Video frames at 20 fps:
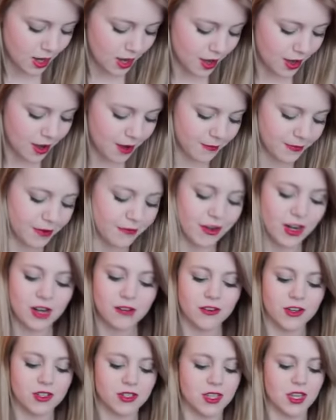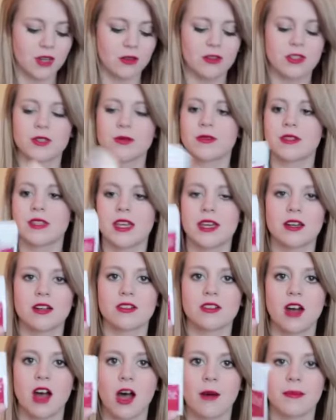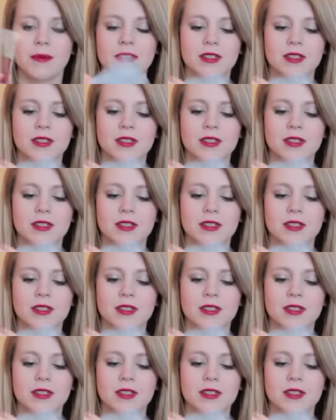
The very first thing, this was laying on top,